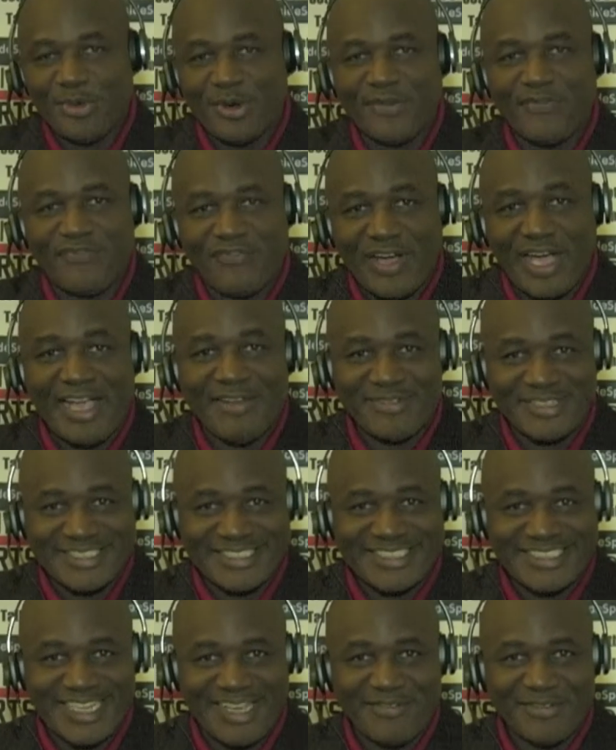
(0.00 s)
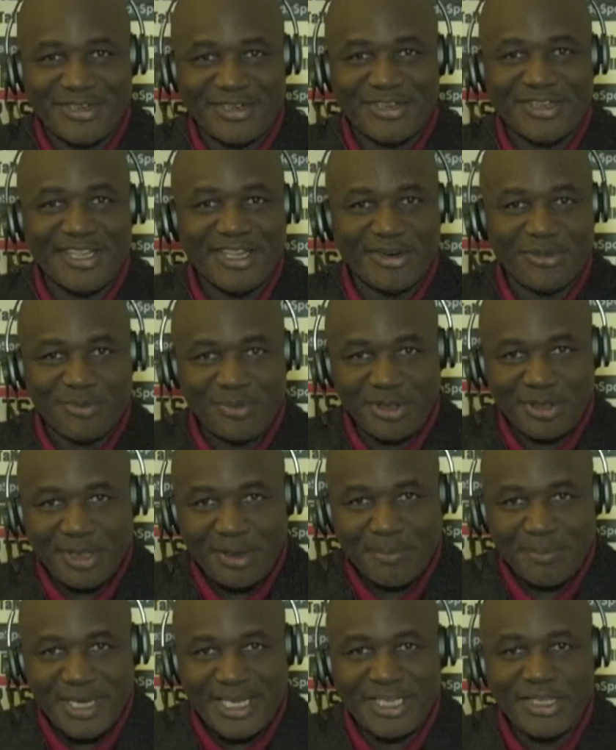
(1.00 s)
5-7 in a
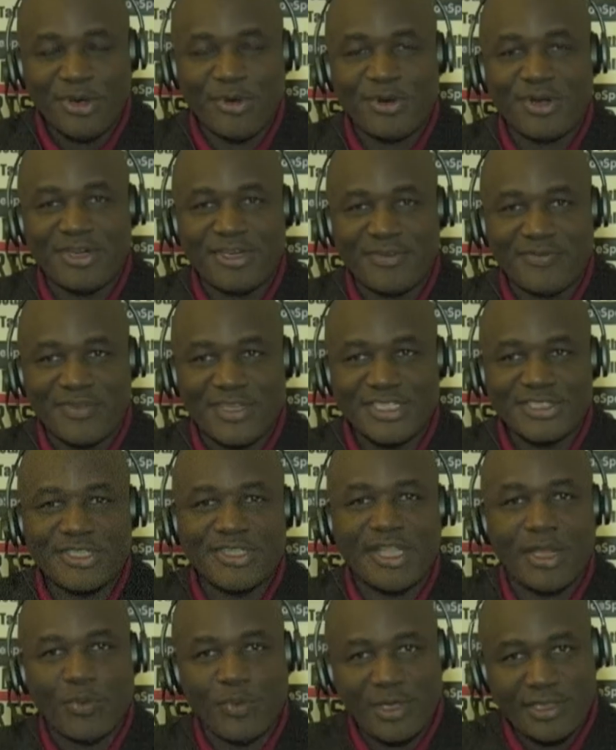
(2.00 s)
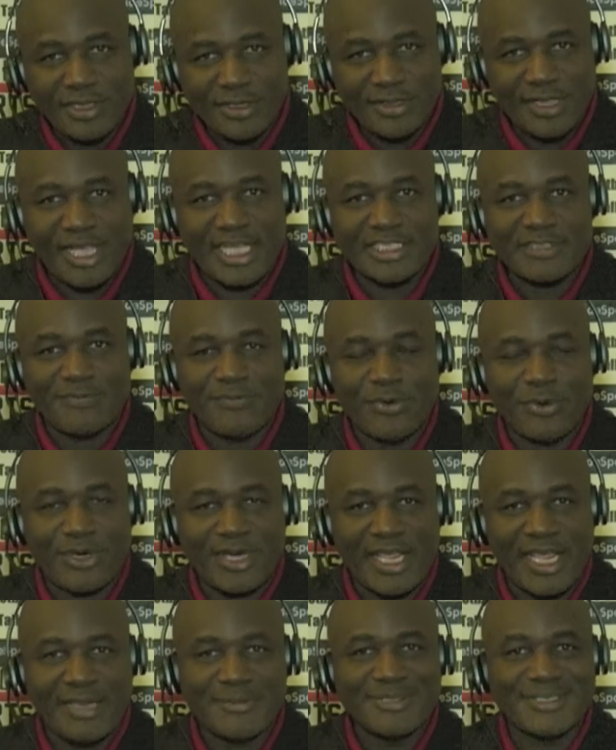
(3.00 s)
really mediocre division. They won their last 4
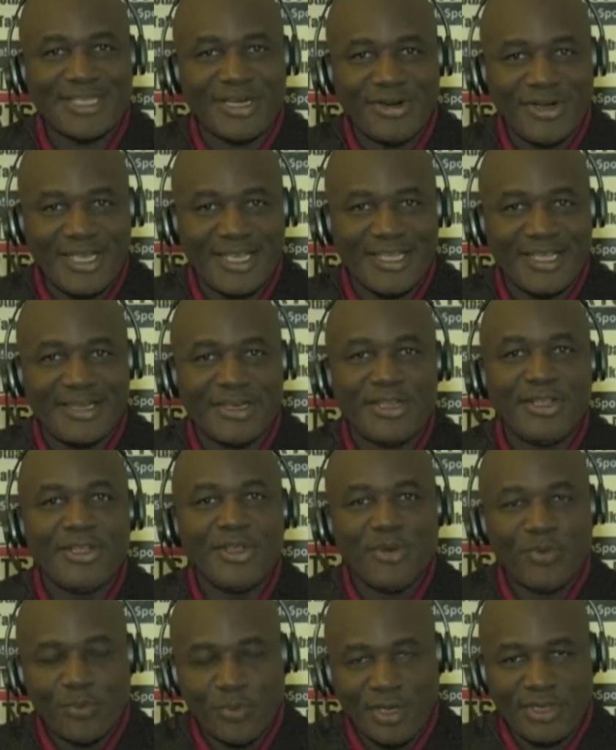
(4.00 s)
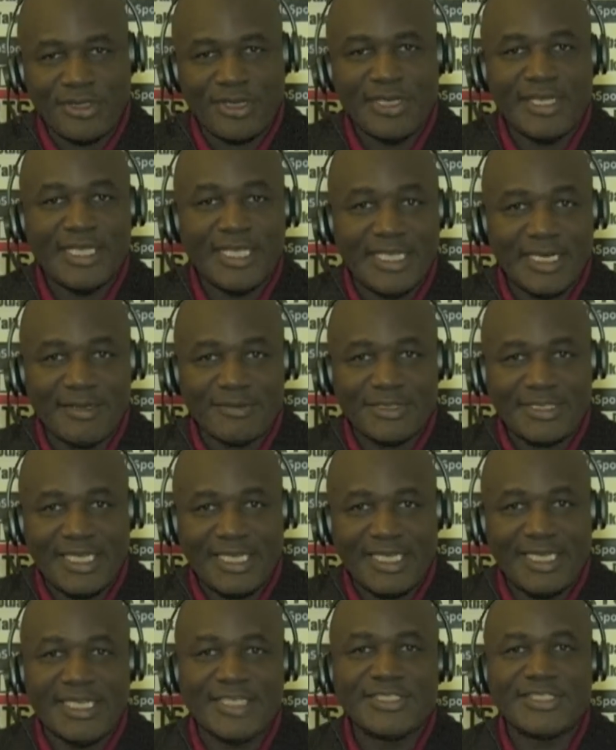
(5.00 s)
games. They're in, won the NFC
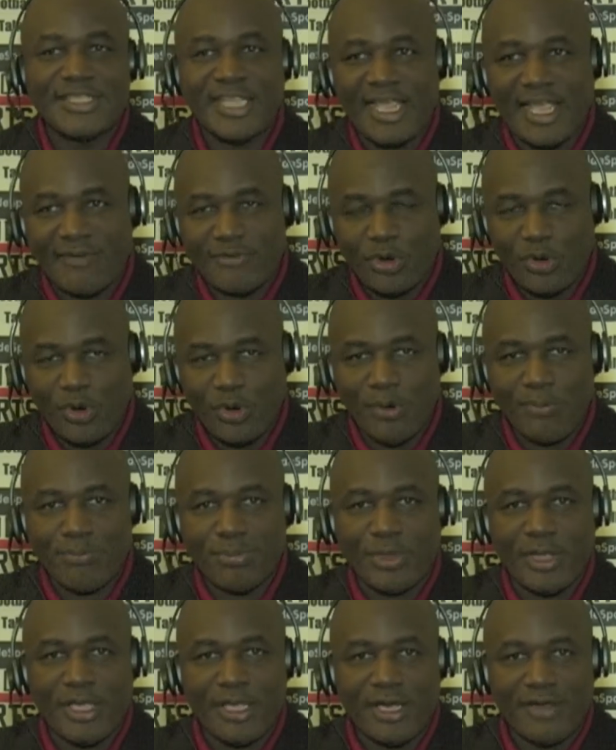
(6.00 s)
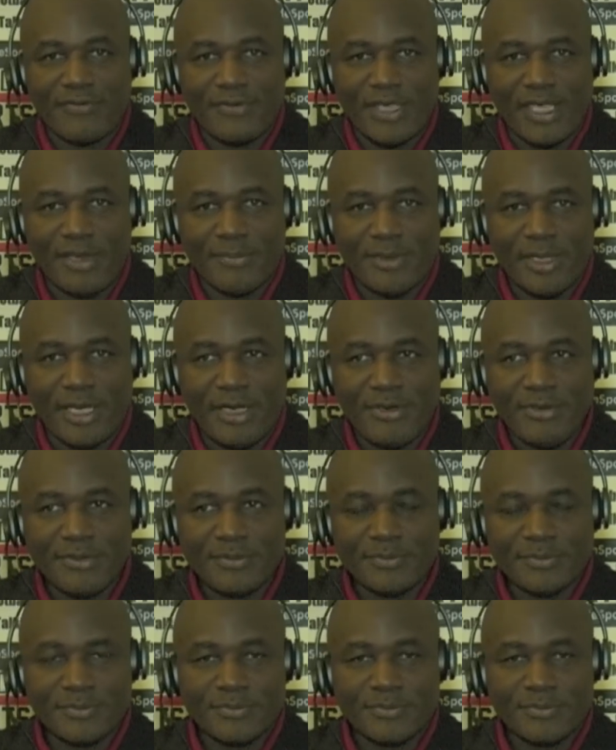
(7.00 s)
East. They have a home playoff game now.